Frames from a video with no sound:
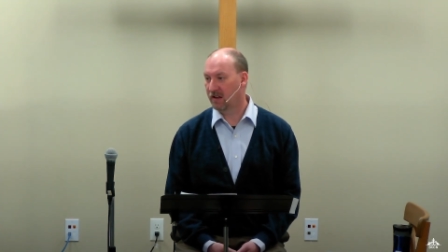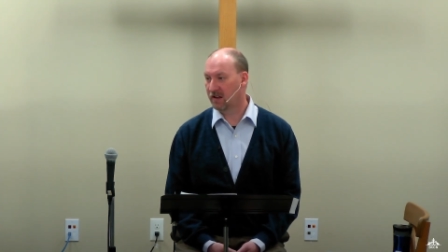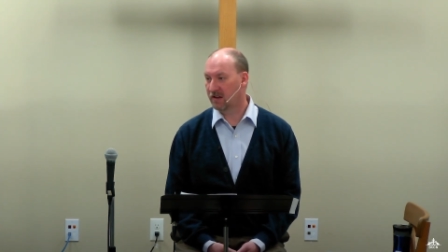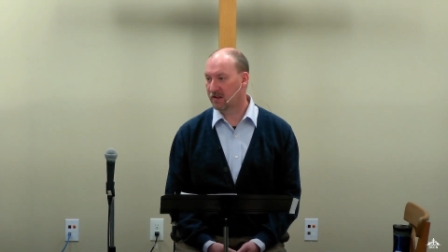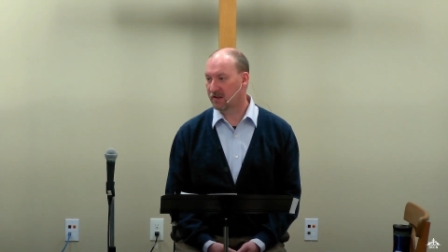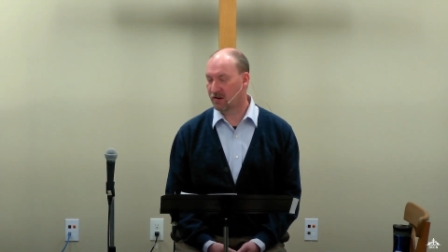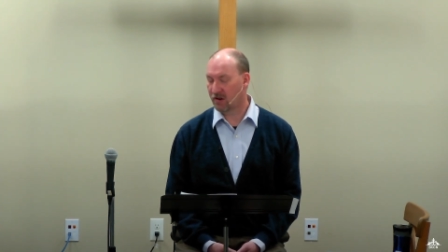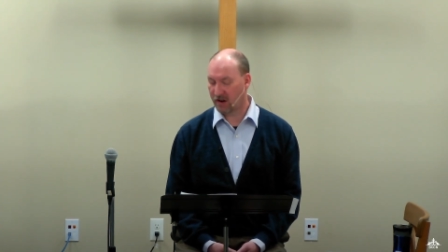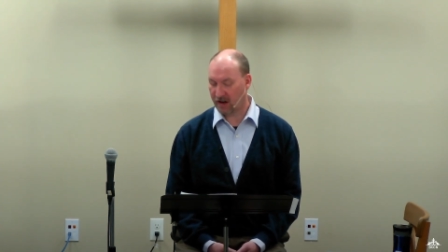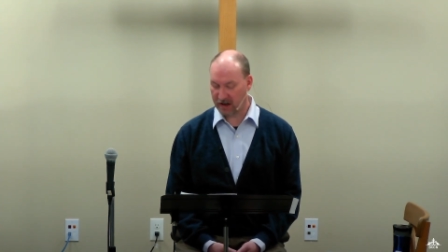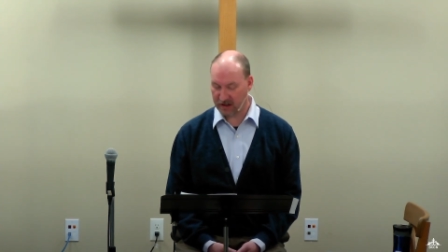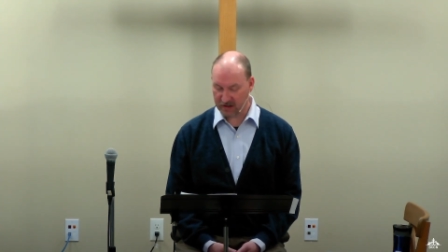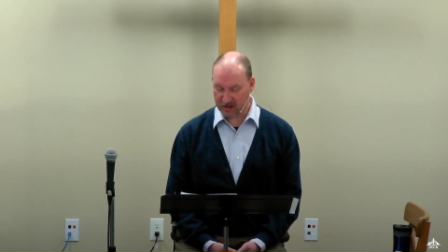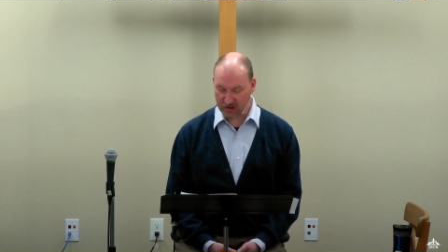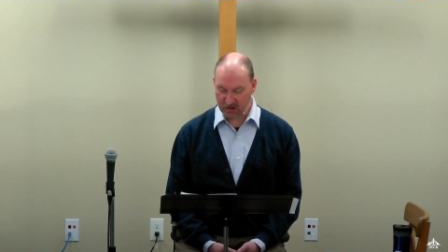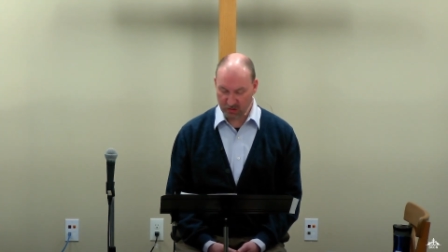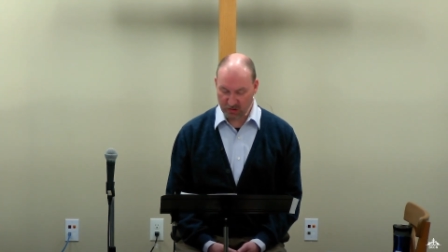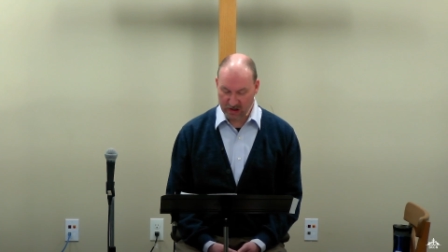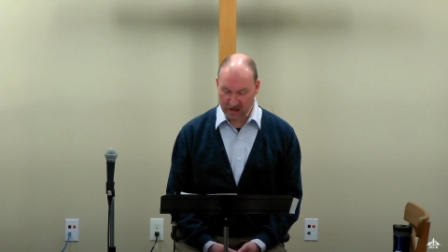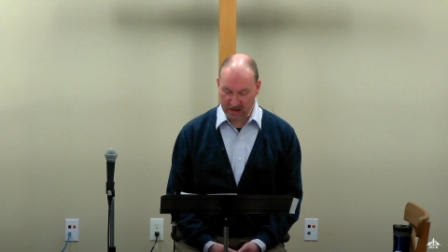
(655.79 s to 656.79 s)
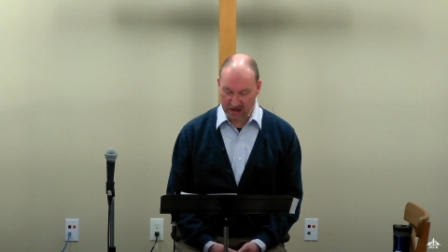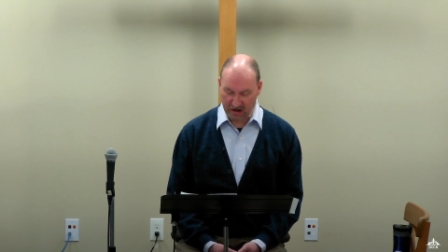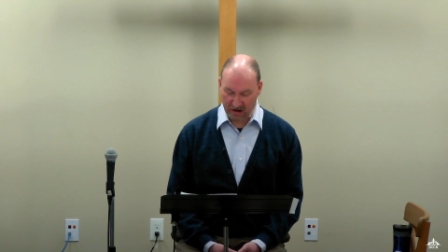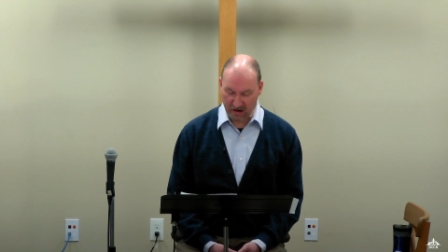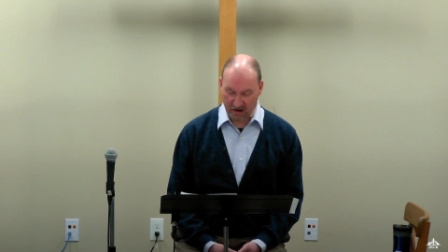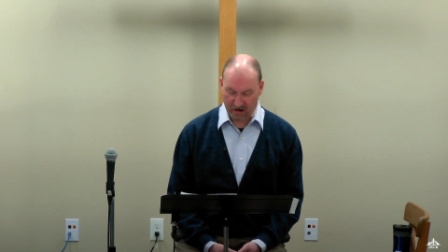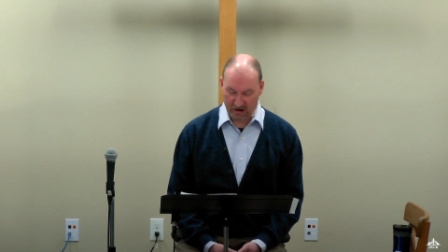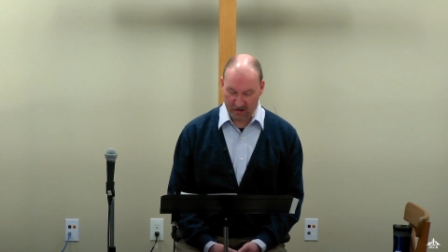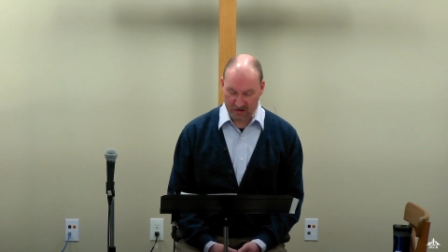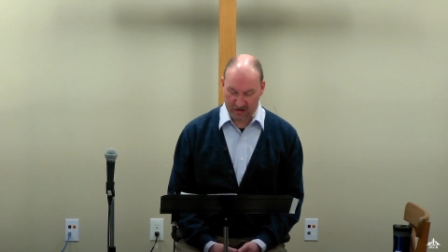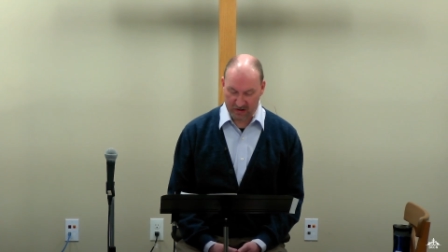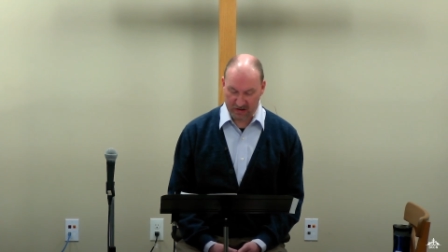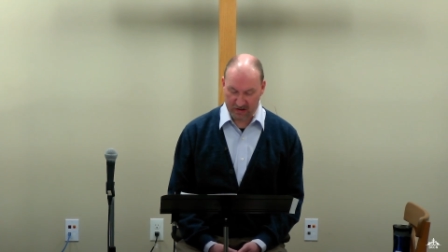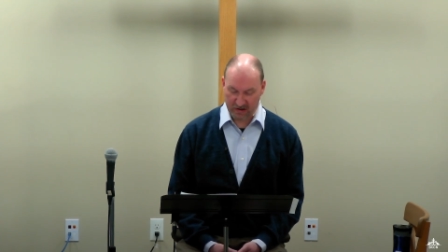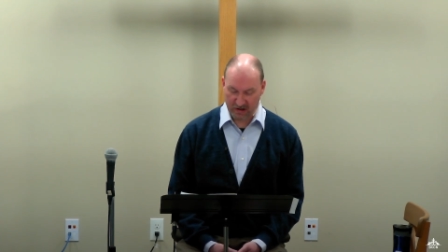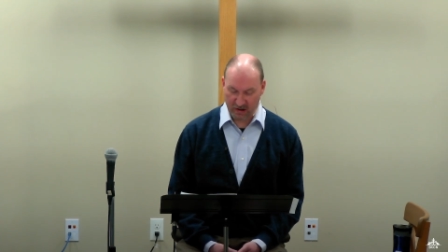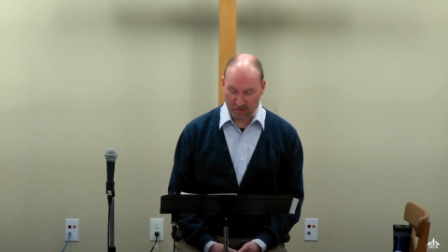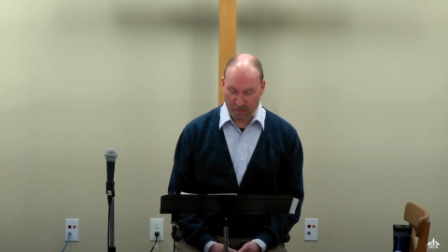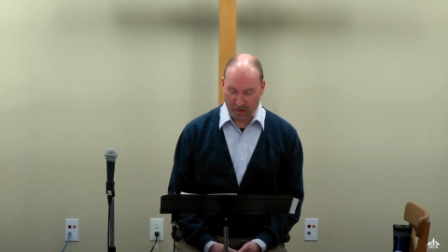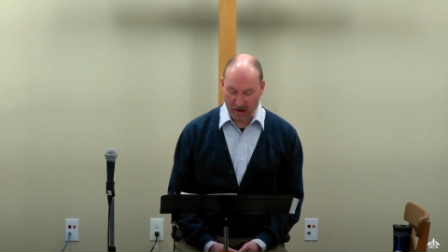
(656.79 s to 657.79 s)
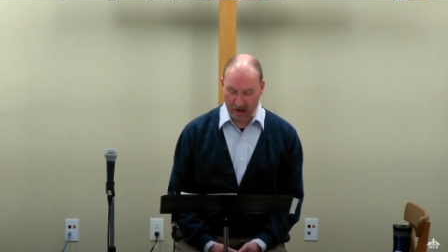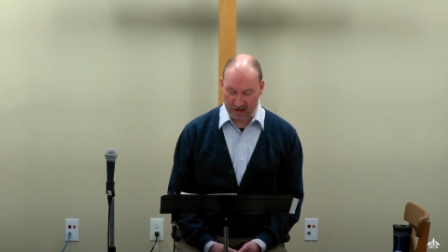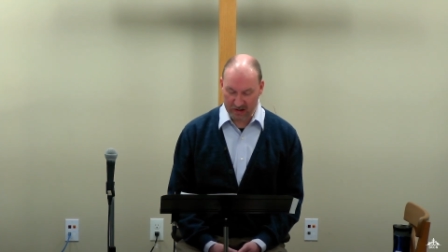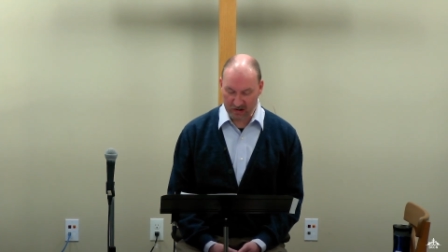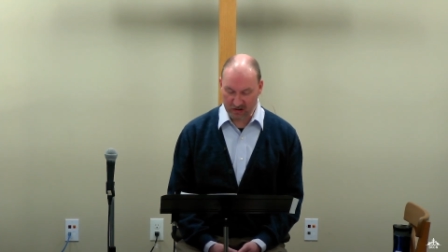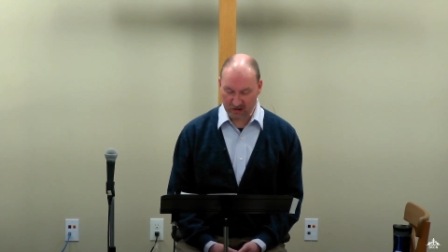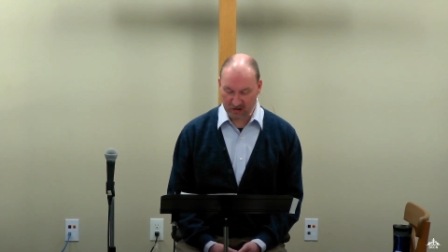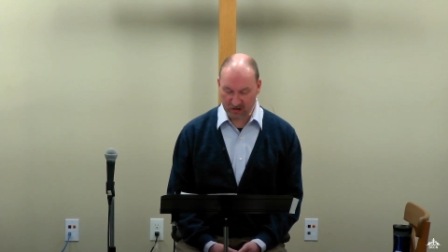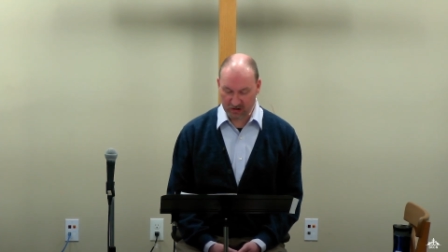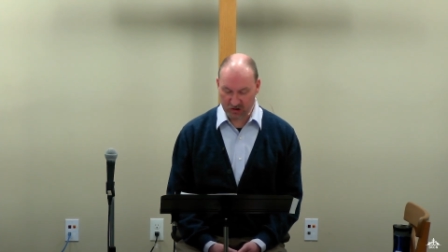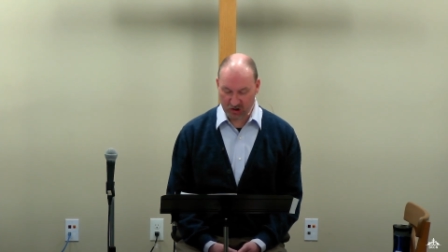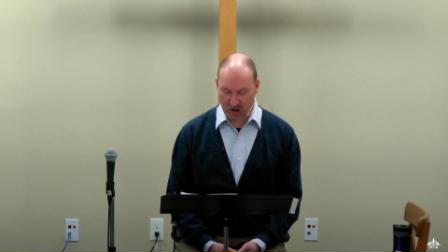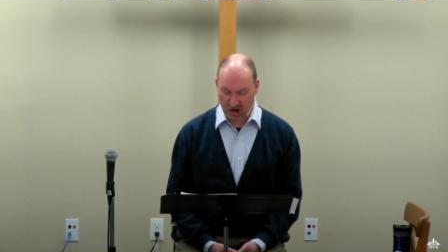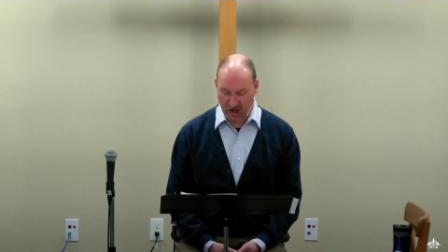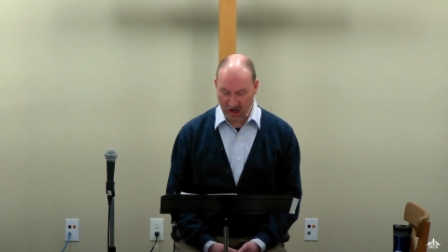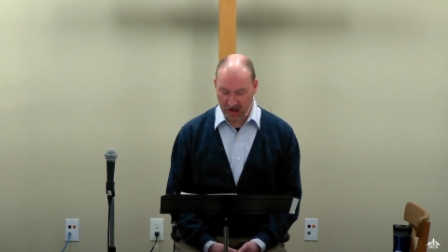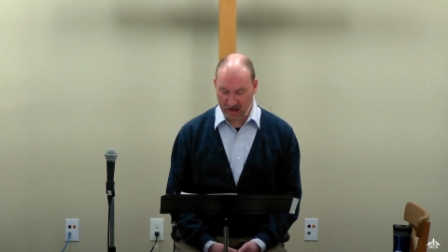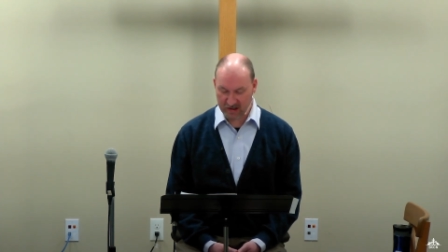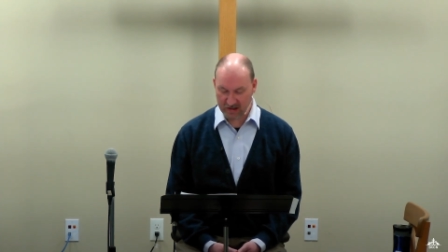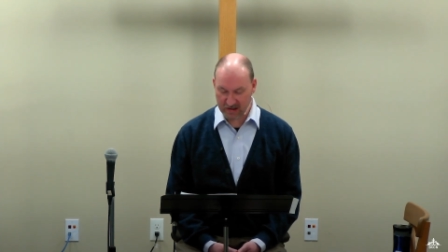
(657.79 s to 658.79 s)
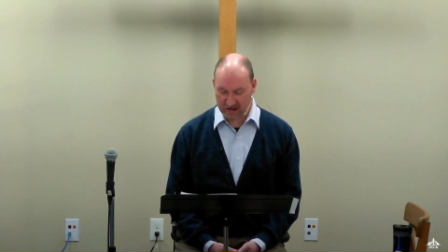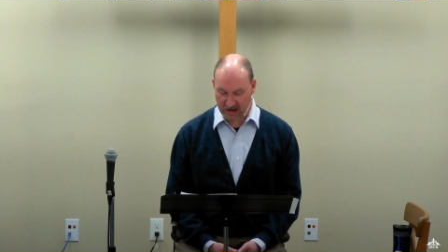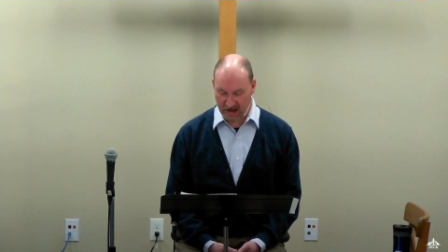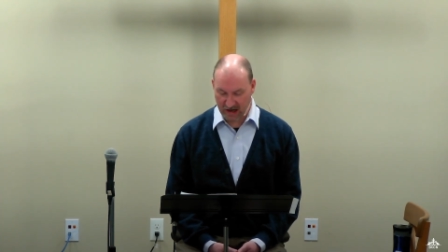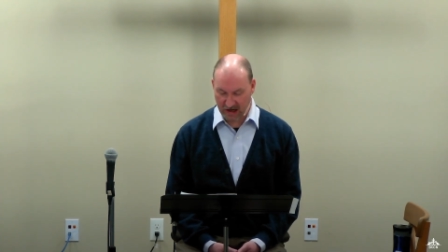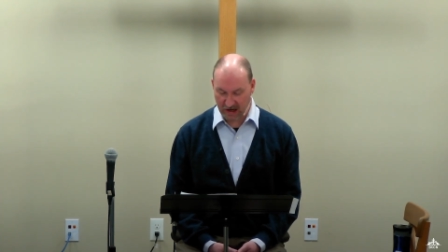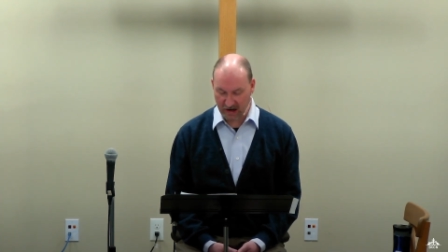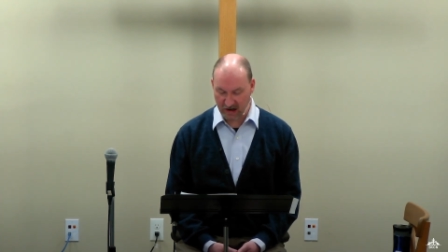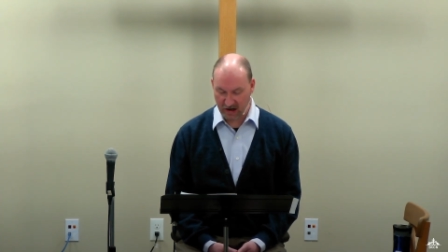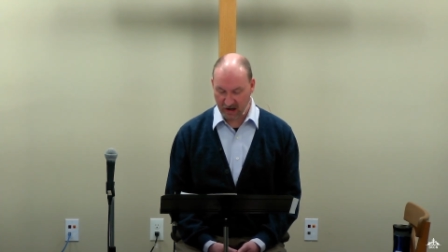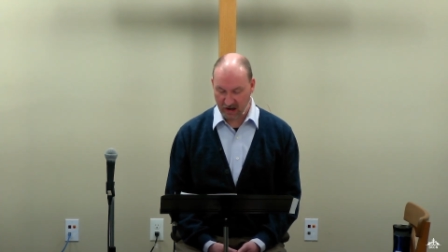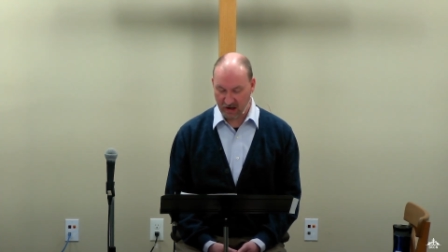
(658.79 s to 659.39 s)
during his three years, the Apostle John said,